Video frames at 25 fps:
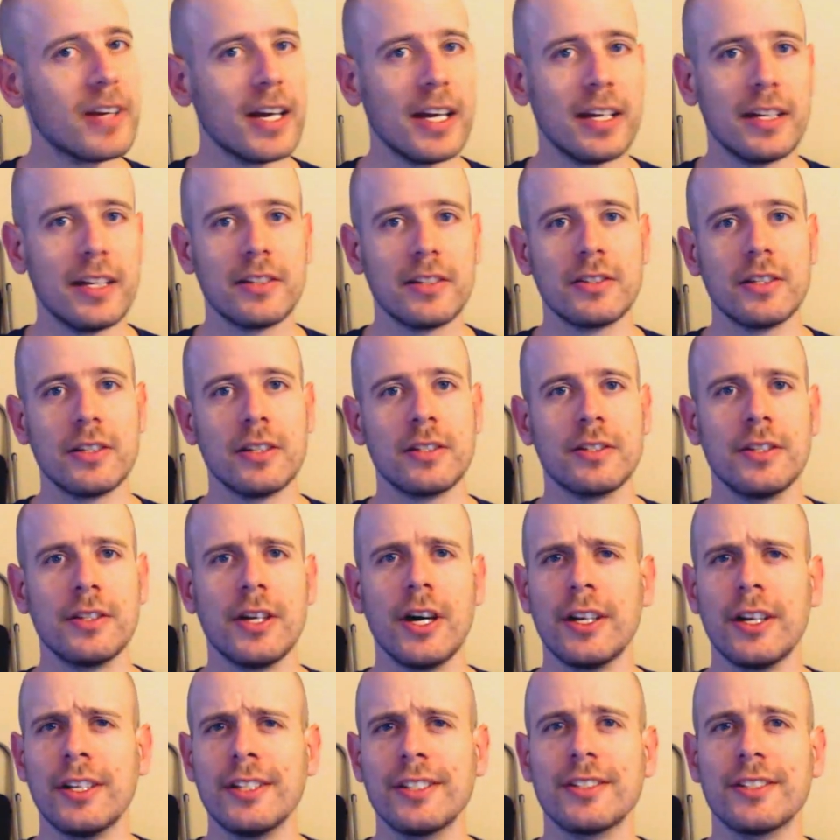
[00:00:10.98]
and it's
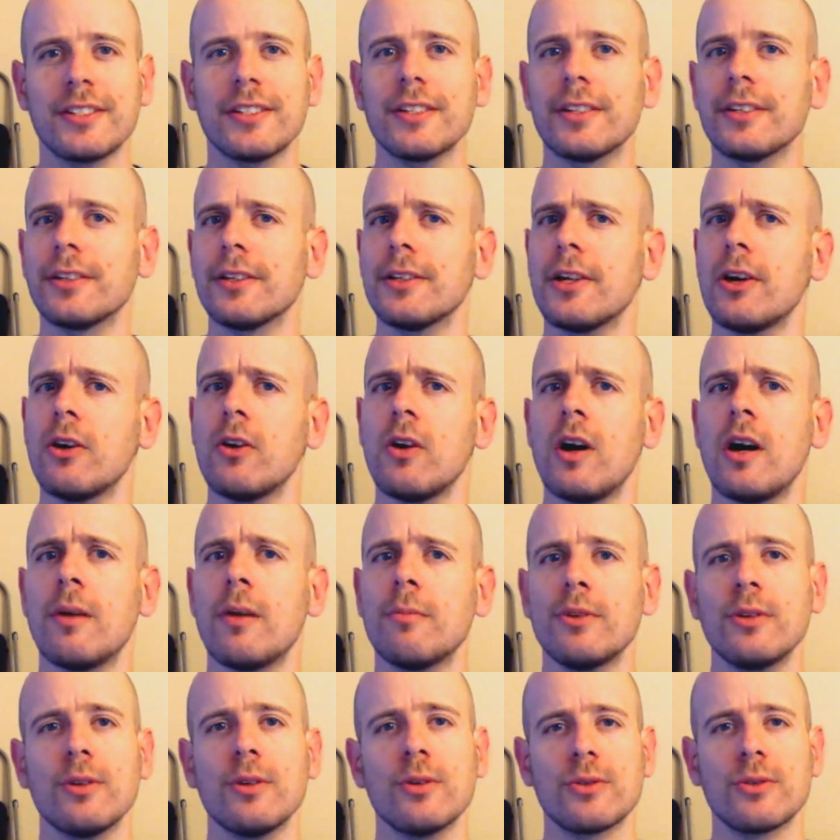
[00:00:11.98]
not easy, you know.
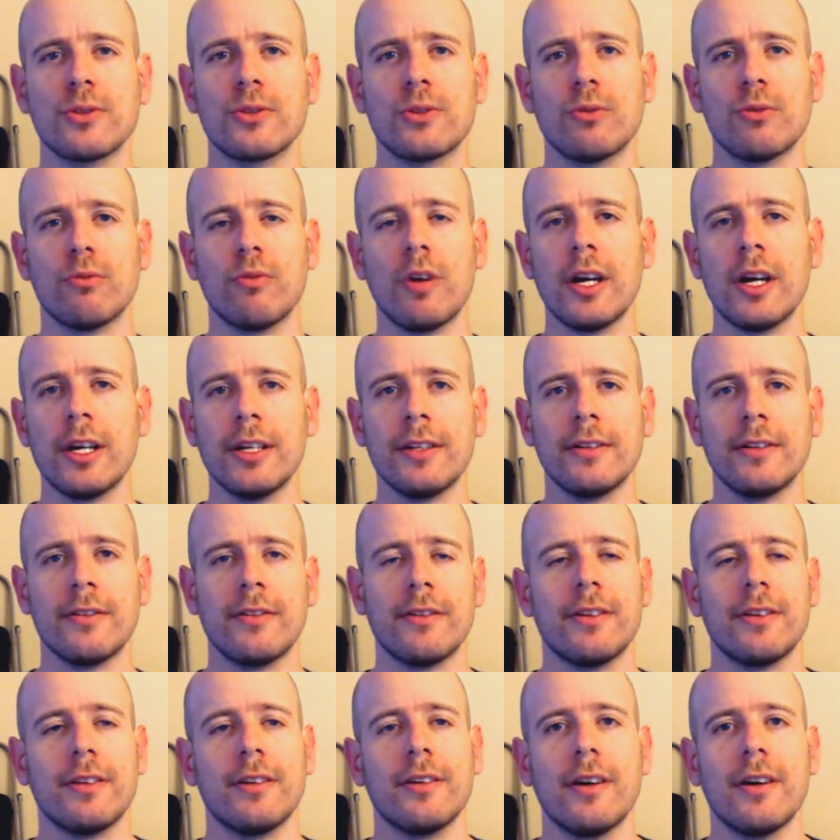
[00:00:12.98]
I'm used to write
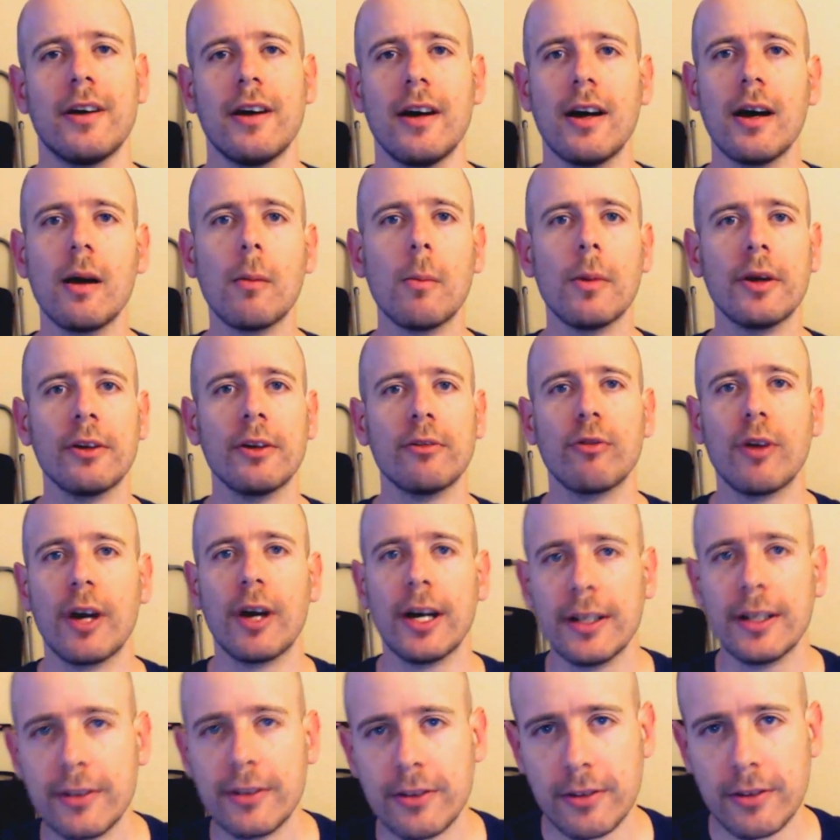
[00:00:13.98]

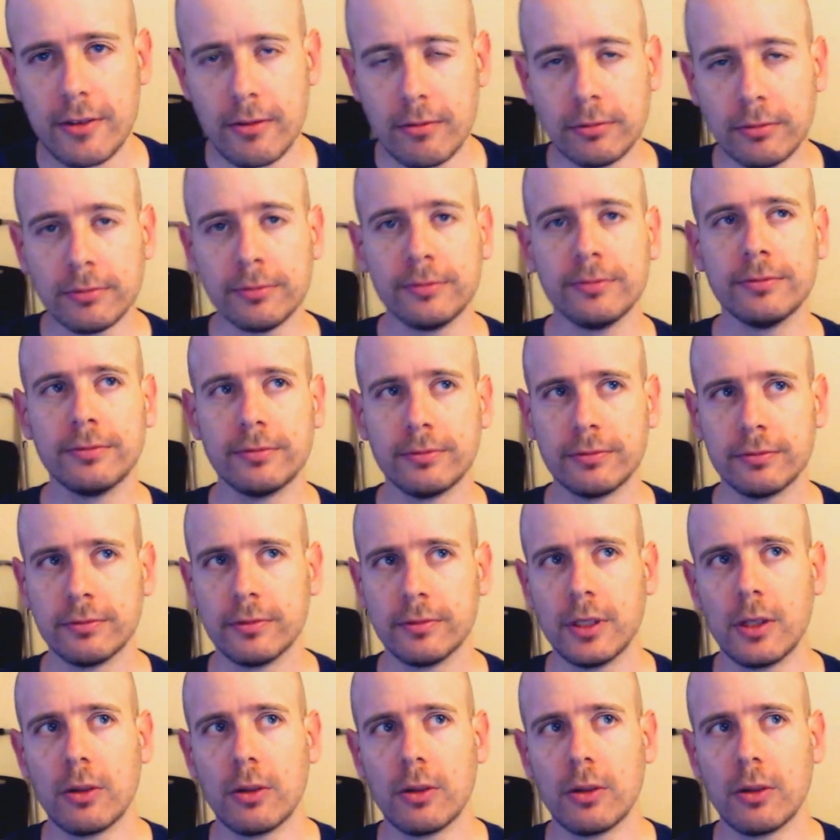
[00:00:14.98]
the